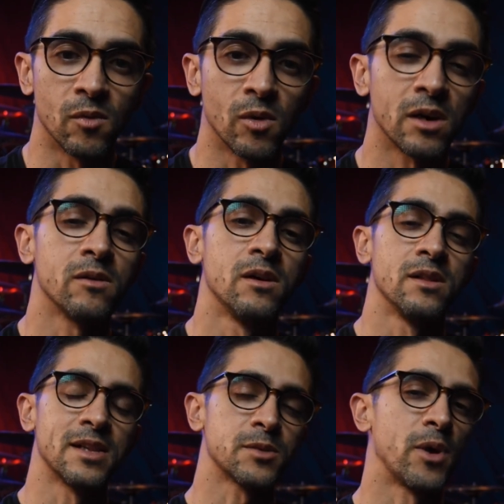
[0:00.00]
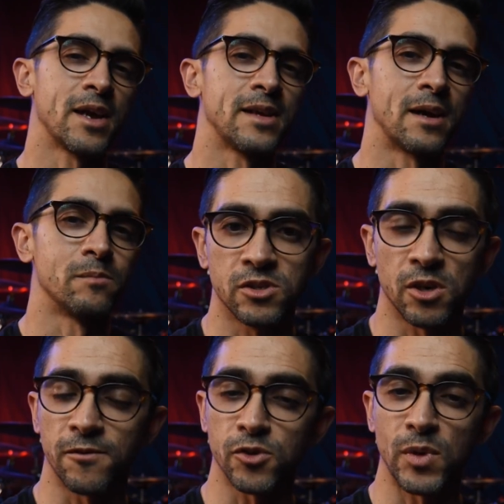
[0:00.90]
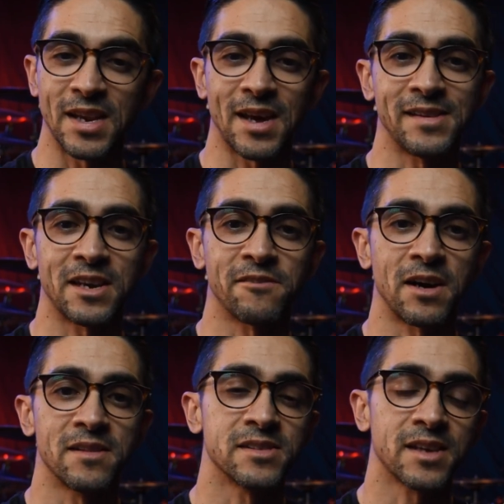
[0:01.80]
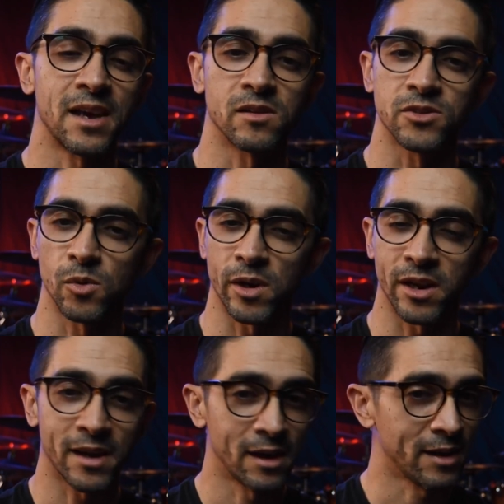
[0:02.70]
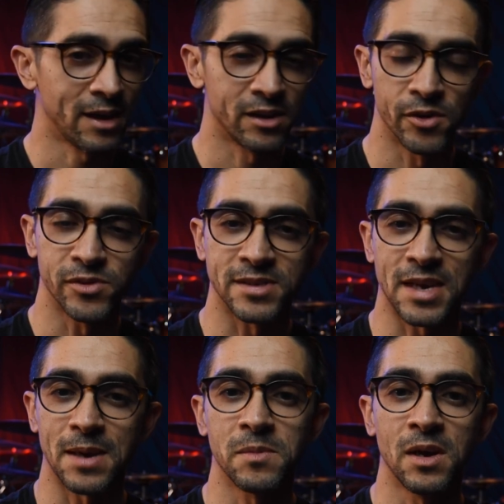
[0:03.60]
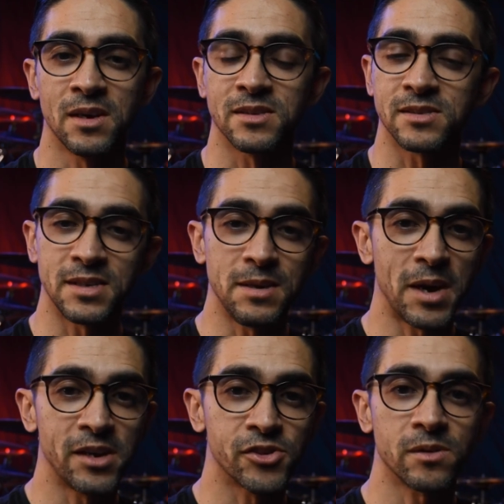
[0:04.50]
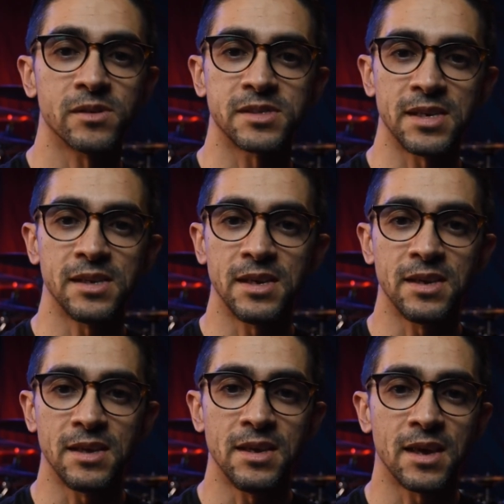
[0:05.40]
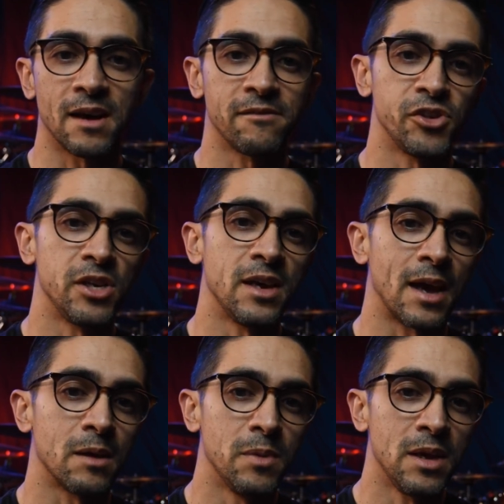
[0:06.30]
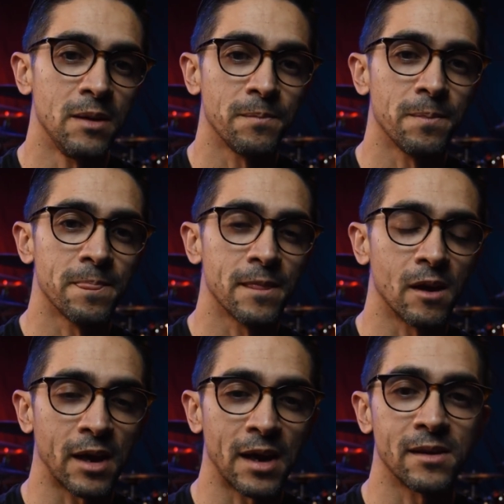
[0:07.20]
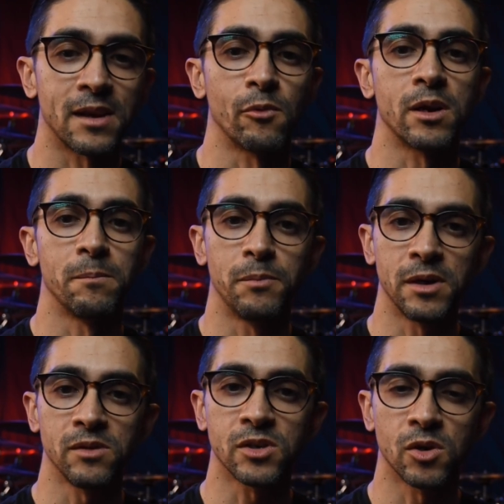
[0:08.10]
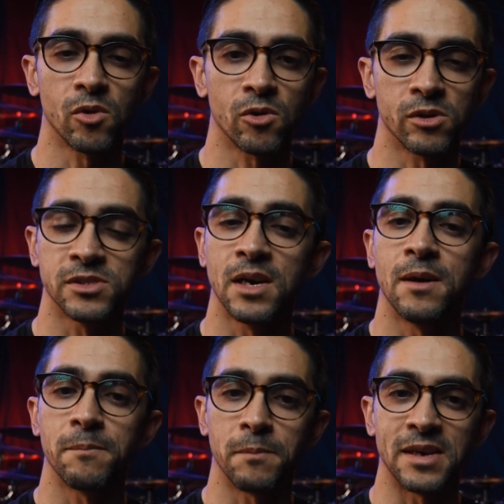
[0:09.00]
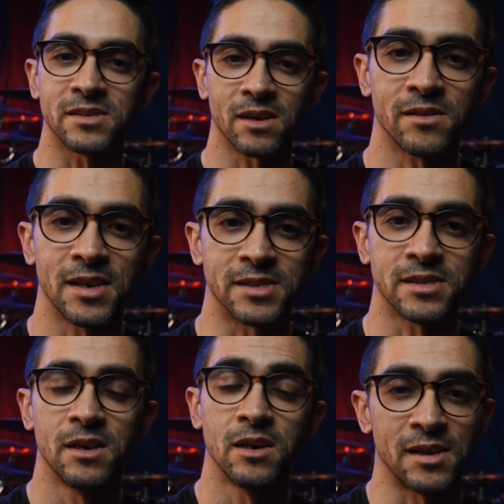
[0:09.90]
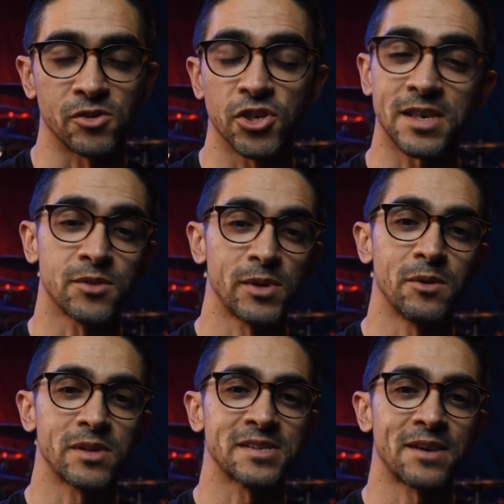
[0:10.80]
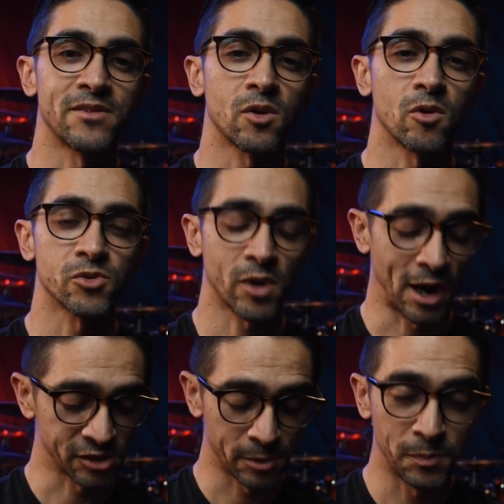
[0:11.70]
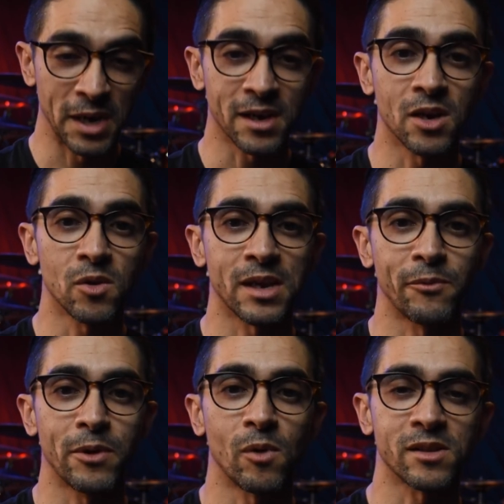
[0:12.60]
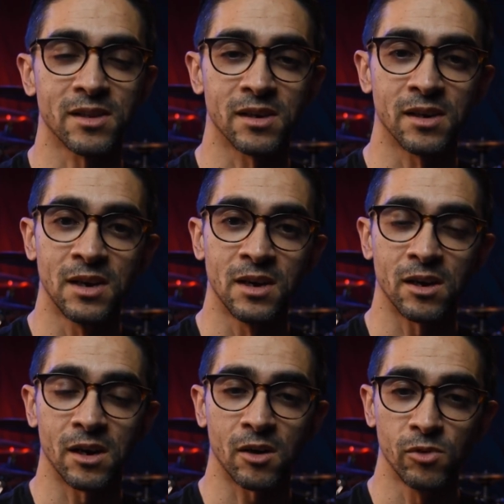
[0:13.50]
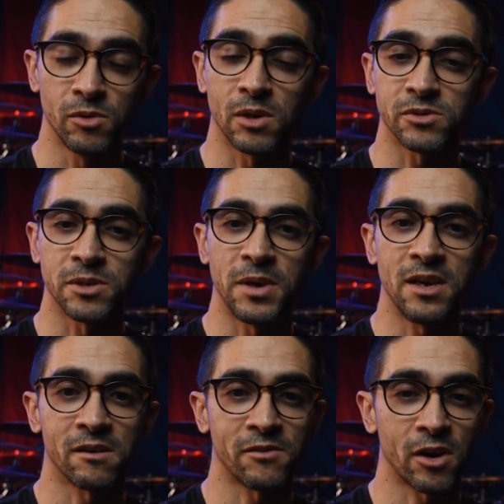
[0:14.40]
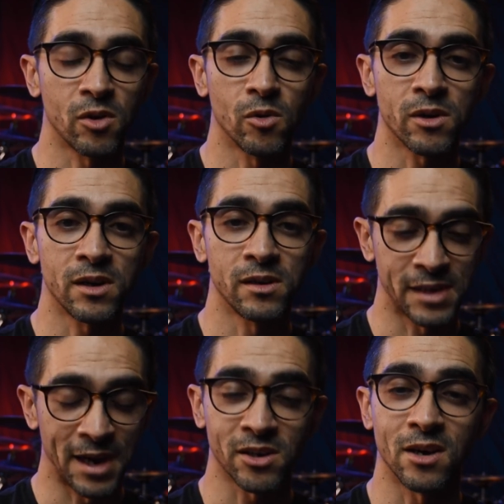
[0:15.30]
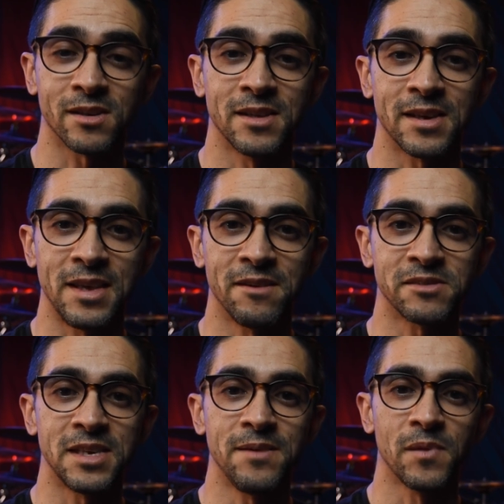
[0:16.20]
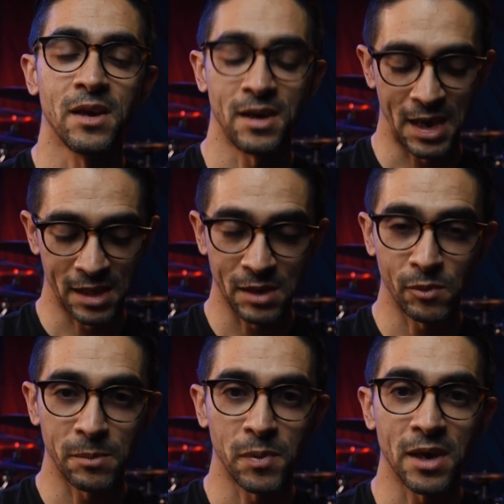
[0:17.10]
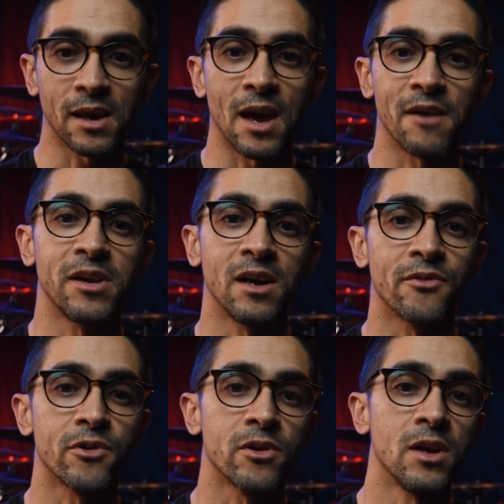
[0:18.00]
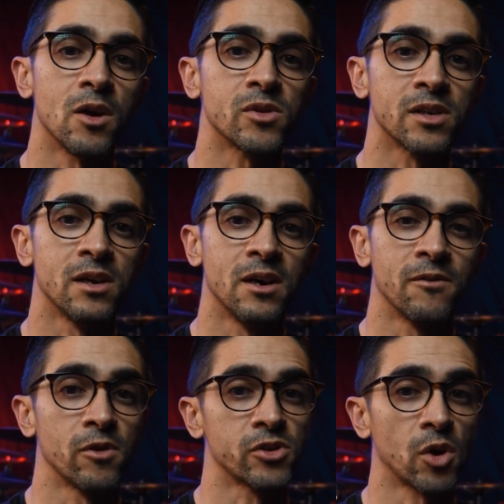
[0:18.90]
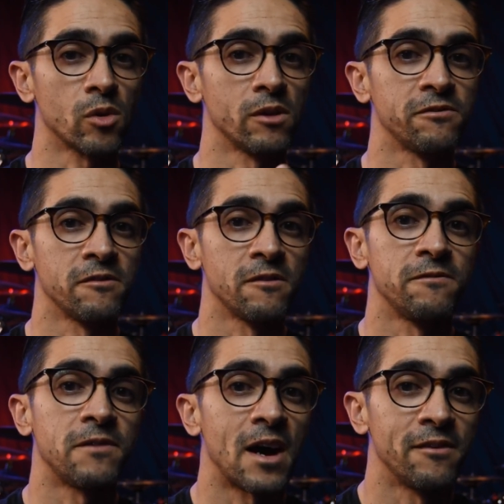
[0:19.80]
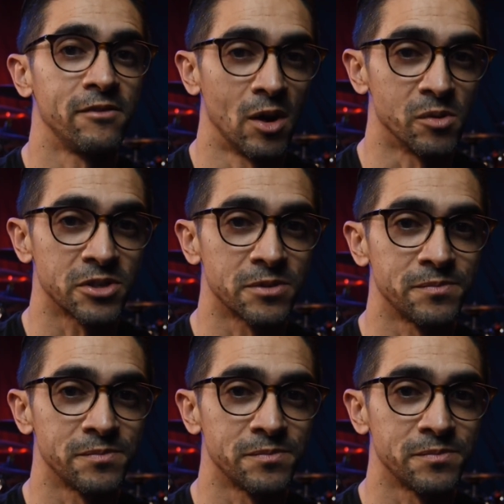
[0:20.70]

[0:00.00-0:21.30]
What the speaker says: Well, let's break it down. So first we need to identify the scale. So we're gonna, again, use the same C major, C, D, E, F, G, A, B. Okay, now we're gonna build the chords based this. Now just as we did with the seventh chords, we're gonna actually pick a note that we want the root note to be of our chord, diatonic to the key of C, and then we pick every other note for a total of 5 notes.